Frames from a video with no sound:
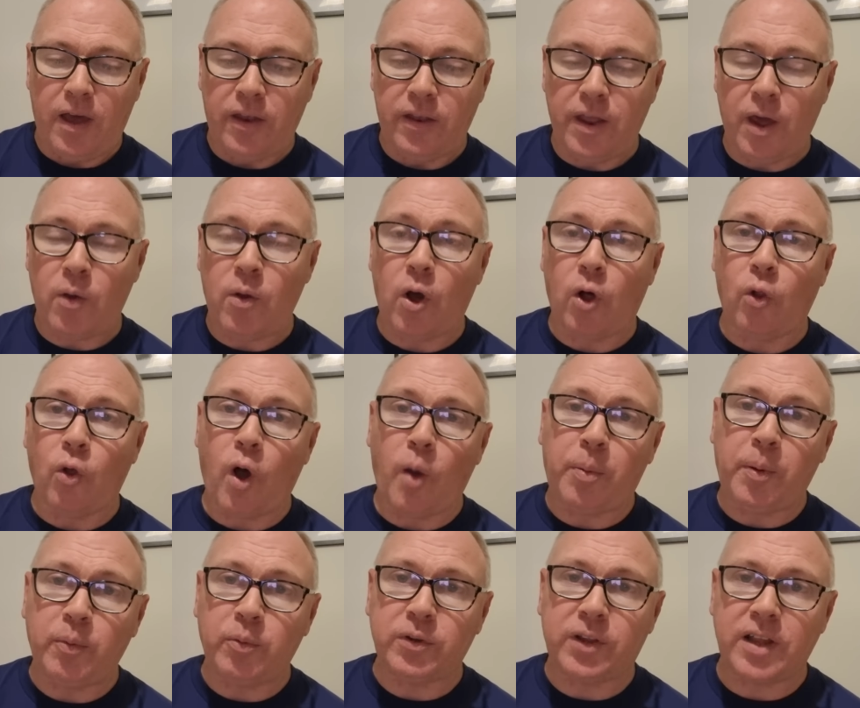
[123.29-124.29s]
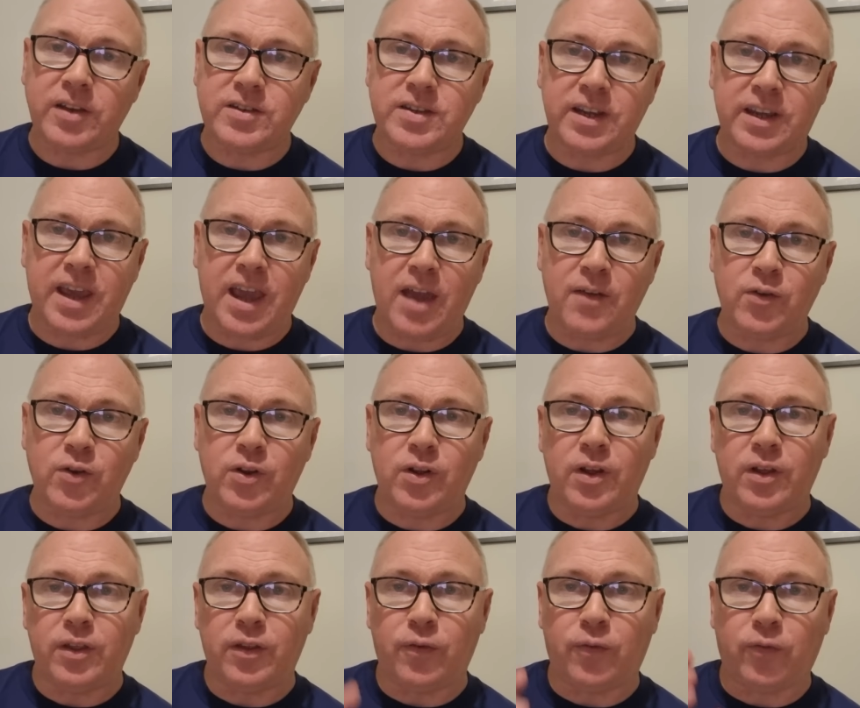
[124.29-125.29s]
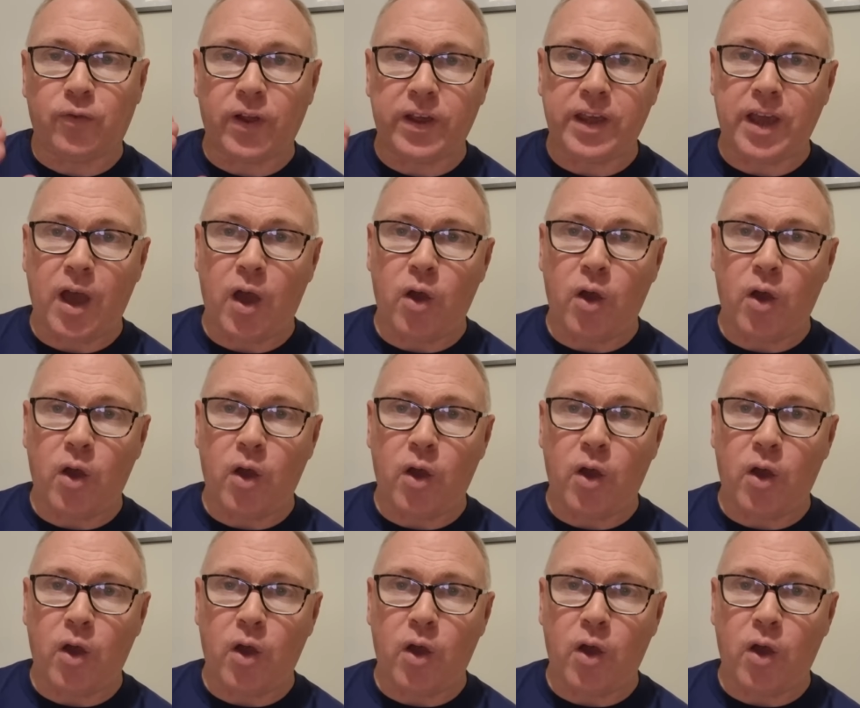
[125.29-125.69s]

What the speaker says: Now, a lot of people did say, Kevin, the flight